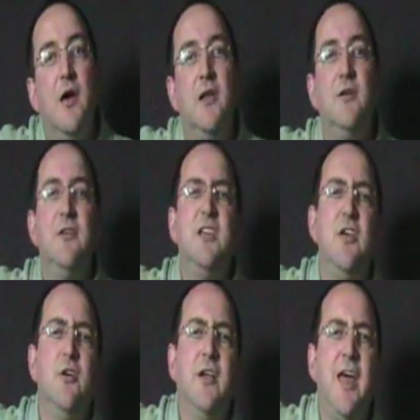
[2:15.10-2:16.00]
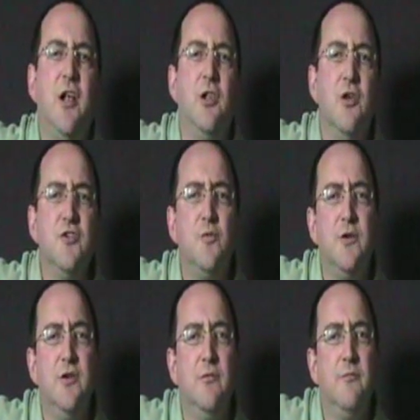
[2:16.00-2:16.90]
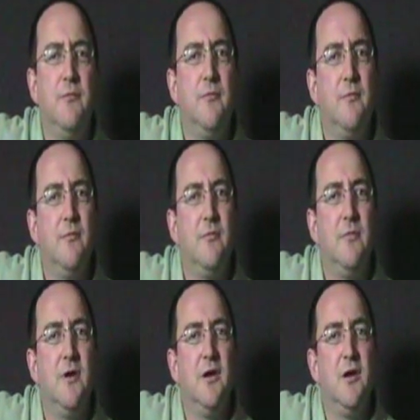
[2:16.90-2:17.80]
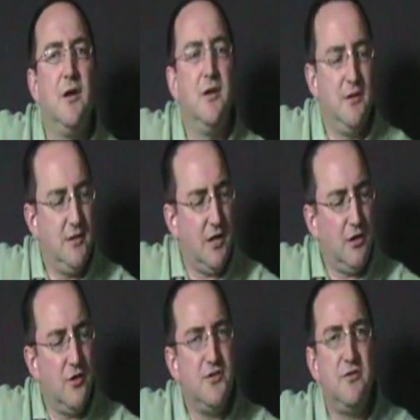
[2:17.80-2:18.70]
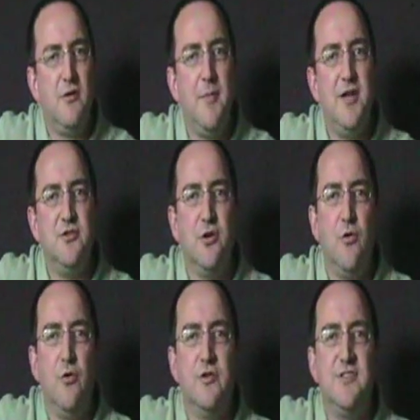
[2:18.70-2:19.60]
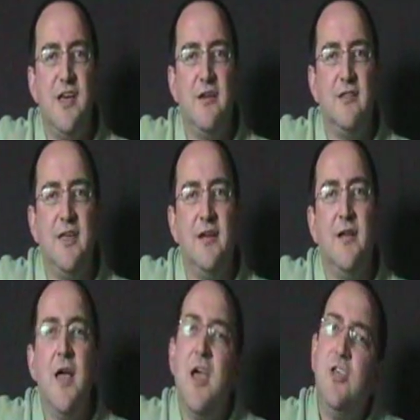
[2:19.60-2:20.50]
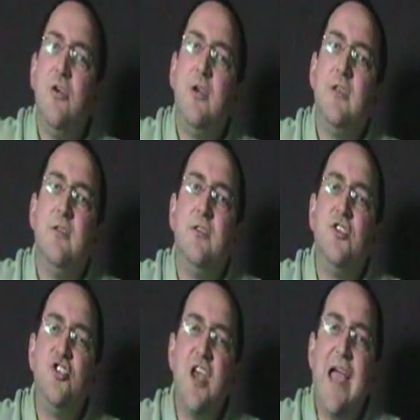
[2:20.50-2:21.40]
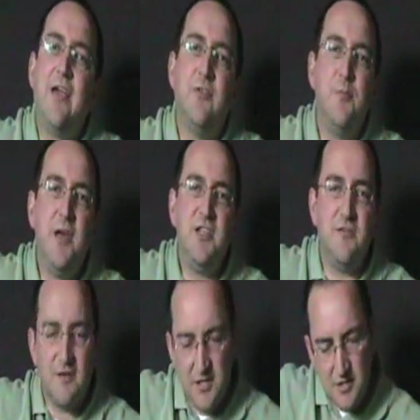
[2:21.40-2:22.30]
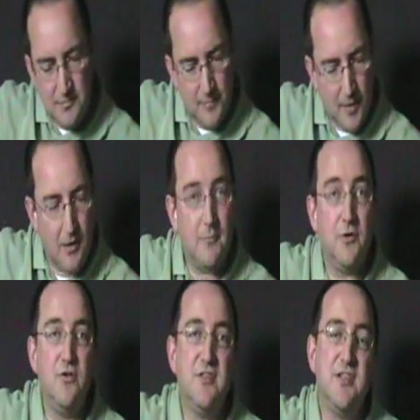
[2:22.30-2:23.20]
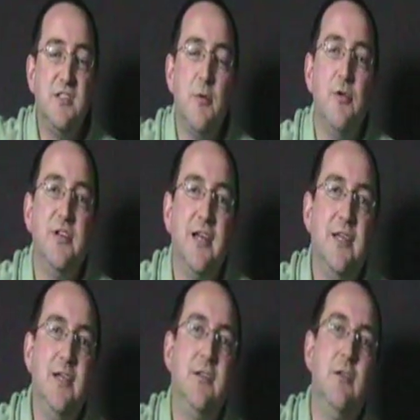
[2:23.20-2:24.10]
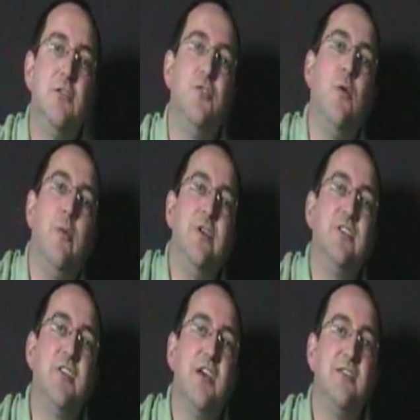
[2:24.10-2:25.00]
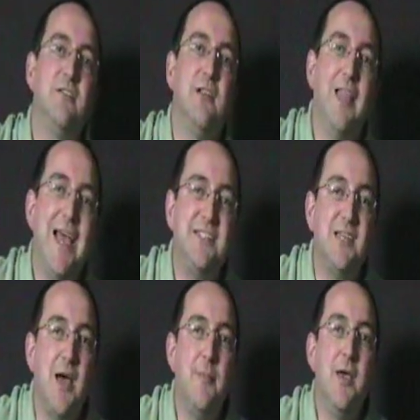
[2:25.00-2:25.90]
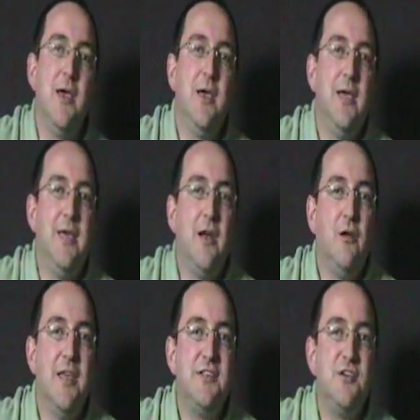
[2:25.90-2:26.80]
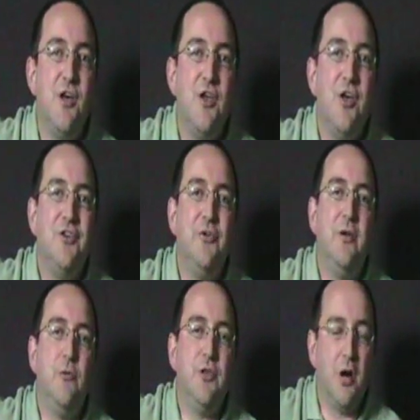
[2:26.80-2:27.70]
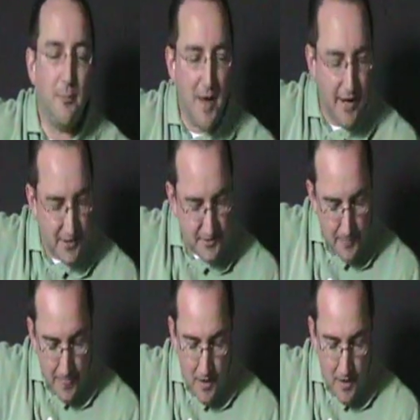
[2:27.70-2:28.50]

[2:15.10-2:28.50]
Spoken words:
You can tell you're kind of close when you get close to a major chord sounding thing. You can check the pitch of this using a similar technique to what we discussed last time in our lesson on tuning with harmonics.